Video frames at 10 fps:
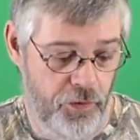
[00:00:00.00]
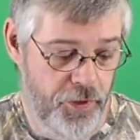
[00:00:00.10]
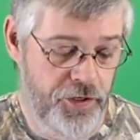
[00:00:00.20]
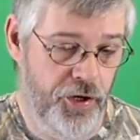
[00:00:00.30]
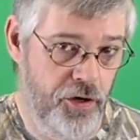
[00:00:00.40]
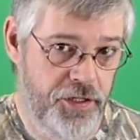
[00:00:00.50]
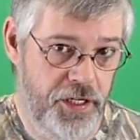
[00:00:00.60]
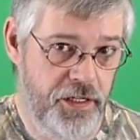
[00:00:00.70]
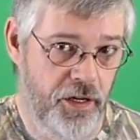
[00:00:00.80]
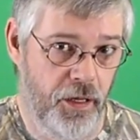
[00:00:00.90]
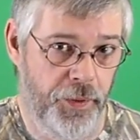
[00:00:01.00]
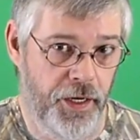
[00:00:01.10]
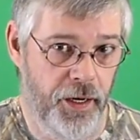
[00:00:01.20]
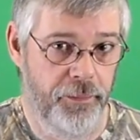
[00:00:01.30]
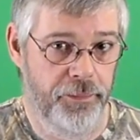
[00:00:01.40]
recharge these all the
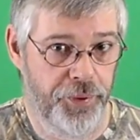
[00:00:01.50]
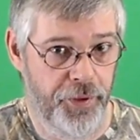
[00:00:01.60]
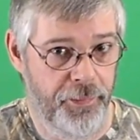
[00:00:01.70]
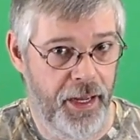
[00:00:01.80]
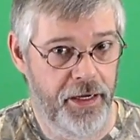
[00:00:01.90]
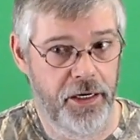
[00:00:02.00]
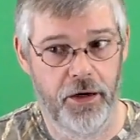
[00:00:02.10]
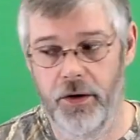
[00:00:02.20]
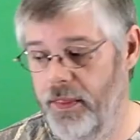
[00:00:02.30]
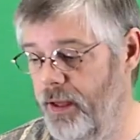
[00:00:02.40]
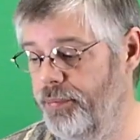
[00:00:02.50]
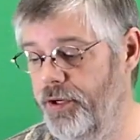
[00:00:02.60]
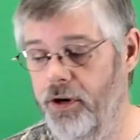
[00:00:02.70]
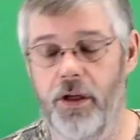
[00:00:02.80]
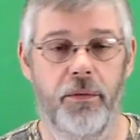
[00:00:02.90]
way up, put them back in here, then
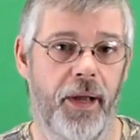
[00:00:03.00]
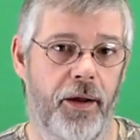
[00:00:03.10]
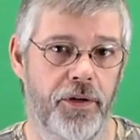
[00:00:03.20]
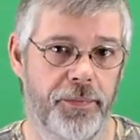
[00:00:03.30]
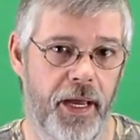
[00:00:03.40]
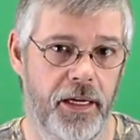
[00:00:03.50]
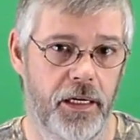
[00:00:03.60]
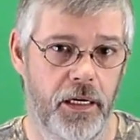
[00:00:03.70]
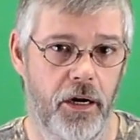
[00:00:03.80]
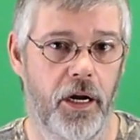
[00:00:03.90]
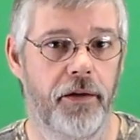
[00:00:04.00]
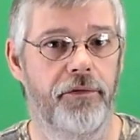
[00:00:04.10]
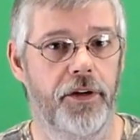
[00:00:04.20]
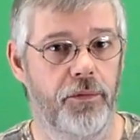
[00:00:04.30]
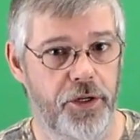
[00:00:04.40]
put your other batteries back in here
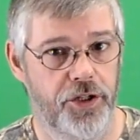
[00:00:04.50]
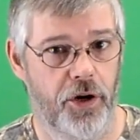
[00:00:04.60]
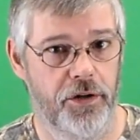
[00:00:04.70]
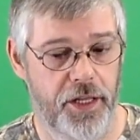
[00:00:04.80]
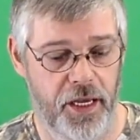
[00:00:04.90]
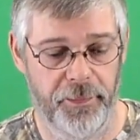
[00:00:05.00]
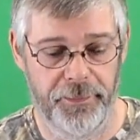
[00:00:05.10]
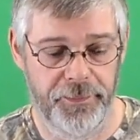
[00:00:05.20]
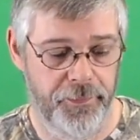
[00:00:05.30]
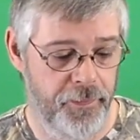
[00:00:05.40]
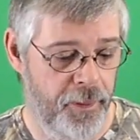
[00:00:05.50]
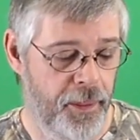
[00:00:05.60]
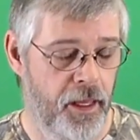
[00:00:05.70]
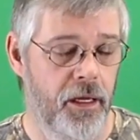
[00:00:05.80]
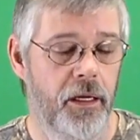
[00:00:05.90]
and recharge them.
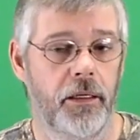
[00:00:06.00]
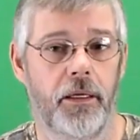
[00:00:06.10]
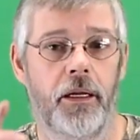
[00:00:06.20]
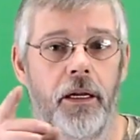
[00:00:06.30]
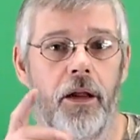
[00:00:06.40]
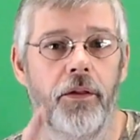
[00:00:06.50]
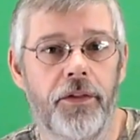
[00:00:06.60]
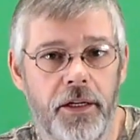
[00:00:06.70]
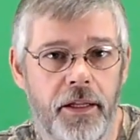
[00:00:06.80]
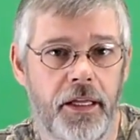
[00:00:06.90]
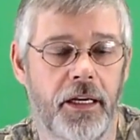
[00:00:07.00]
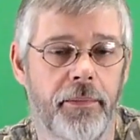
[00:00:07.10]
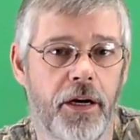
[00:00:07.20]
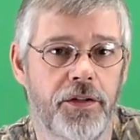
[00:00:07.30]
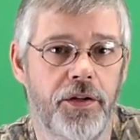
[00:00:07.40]
And another thing to think
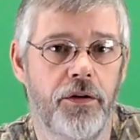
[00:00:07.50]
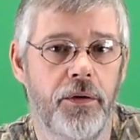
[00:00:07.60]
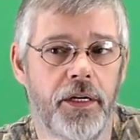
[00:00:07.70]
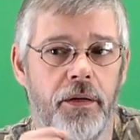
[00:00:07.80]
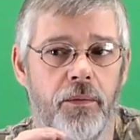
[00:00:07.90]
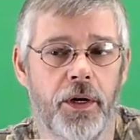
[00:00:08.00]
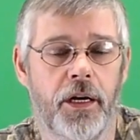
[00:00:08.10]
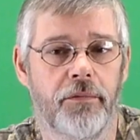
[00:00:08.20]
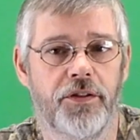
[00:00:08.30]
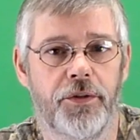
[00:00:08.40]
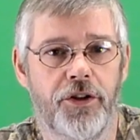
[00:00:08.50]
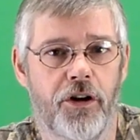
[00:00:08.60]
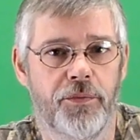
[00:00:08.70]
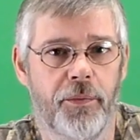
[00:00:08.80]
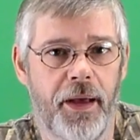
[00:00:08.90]
about too, when it comes to
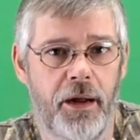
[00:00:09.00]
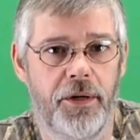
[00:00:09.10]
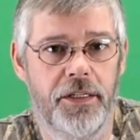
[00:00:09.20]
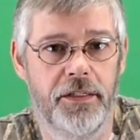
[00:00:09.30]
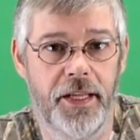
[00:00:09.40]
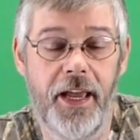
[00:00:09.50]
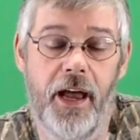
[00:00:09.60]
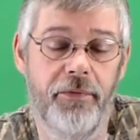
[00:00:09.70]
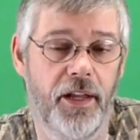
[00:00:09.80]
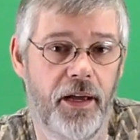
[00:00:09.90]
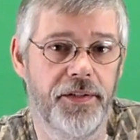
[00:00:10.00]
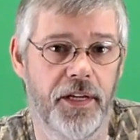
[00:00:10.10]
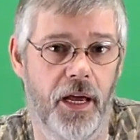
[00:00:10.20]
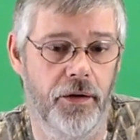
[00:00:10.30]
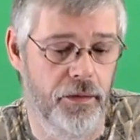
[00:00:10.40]
rechargeable batteries, is they have a life
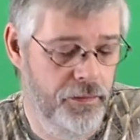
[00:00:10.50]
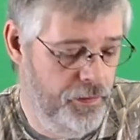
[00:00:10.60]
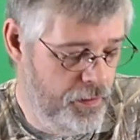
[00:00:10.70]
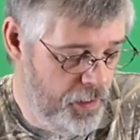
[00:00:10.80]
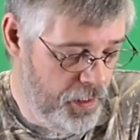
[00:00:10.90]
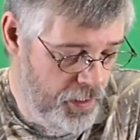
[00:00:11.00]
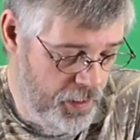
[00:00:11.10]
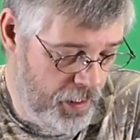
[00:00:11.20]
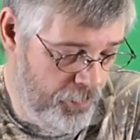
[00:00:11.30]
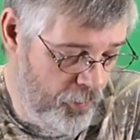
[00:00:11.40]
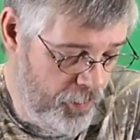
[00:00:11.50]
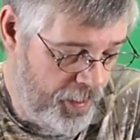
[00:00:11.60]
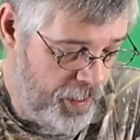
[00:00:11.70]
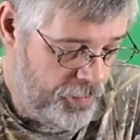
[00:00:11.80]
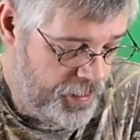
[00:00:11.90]
cycle. Now, more
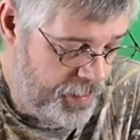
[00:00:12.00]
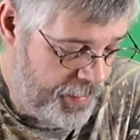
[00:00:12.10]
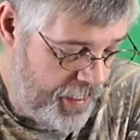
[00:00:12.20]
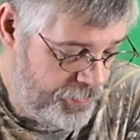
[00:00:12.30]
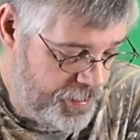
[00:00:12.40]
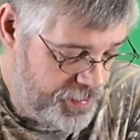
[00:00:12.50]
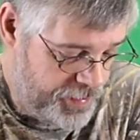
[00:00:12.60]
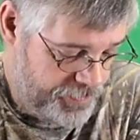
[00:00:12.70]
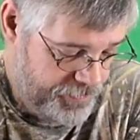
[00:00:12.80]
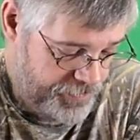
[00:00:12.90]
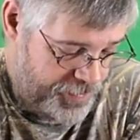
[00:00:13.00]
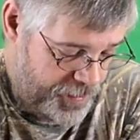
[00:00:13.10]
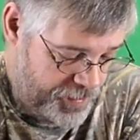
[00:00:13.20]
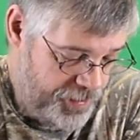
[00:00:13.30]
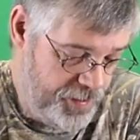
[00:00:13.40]
modern day batteries,
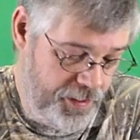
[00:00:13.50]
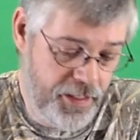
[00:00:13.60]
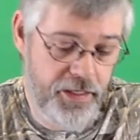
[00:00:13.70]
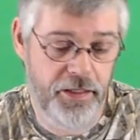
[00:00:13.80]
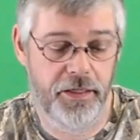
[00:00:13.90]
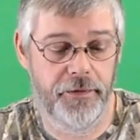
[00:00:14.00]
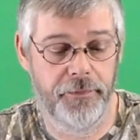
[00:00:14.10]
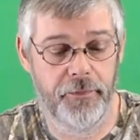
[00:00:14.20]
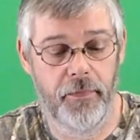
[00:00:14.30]
such as these,